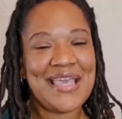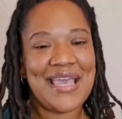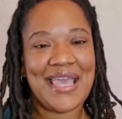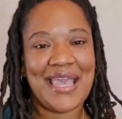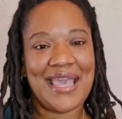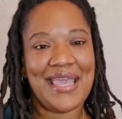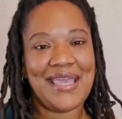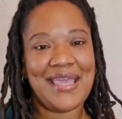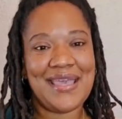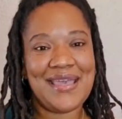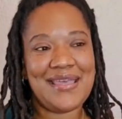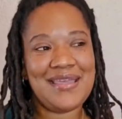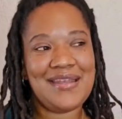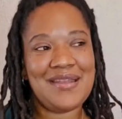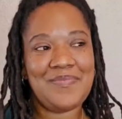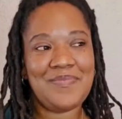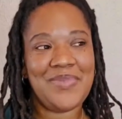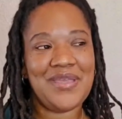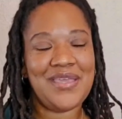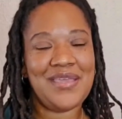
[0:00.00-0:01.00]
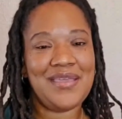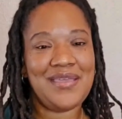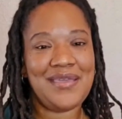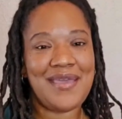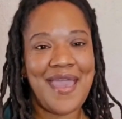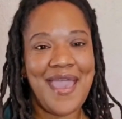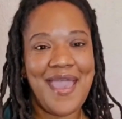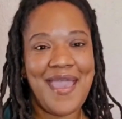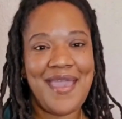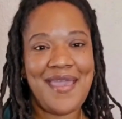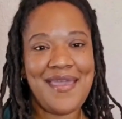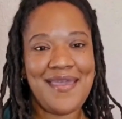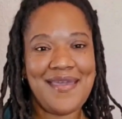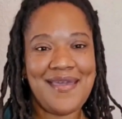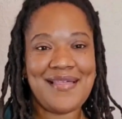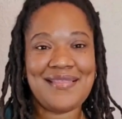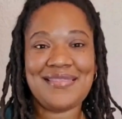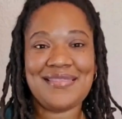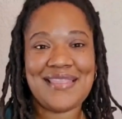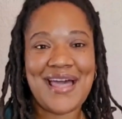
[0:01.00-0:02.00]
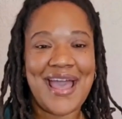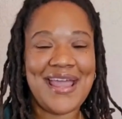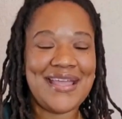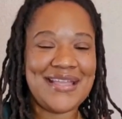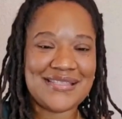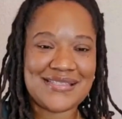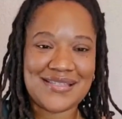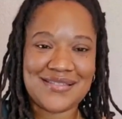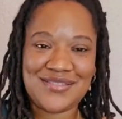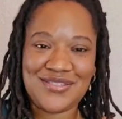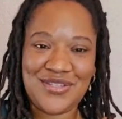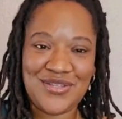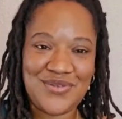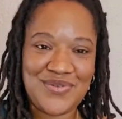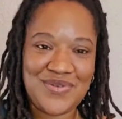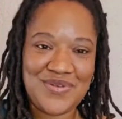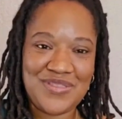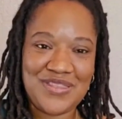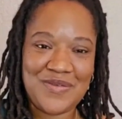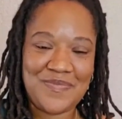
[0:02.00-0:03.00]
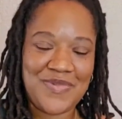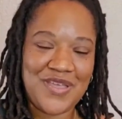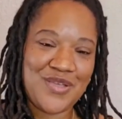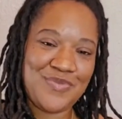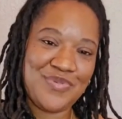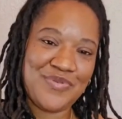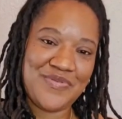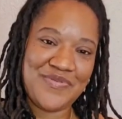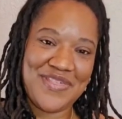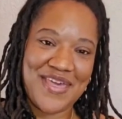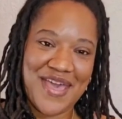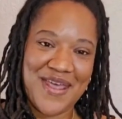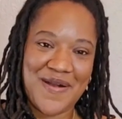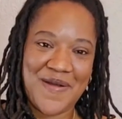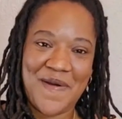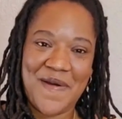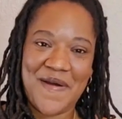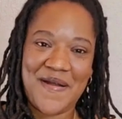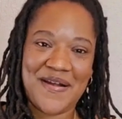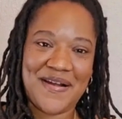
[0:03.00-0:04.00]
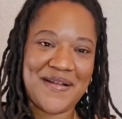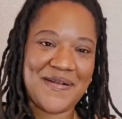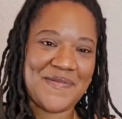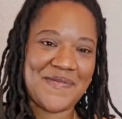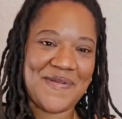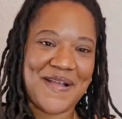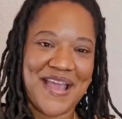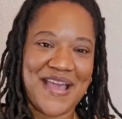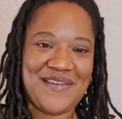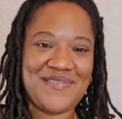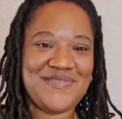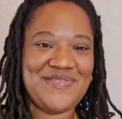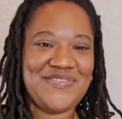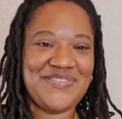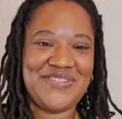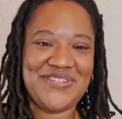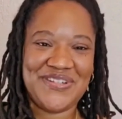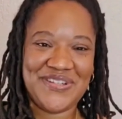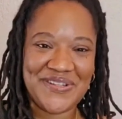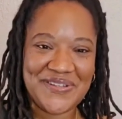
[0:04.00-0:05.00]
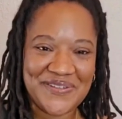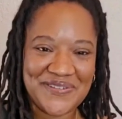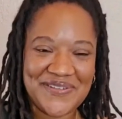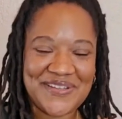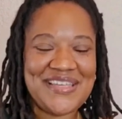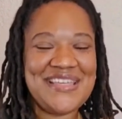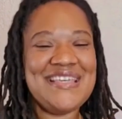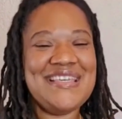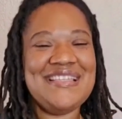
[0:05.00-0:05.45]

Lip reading: and be a light to the people that are around you.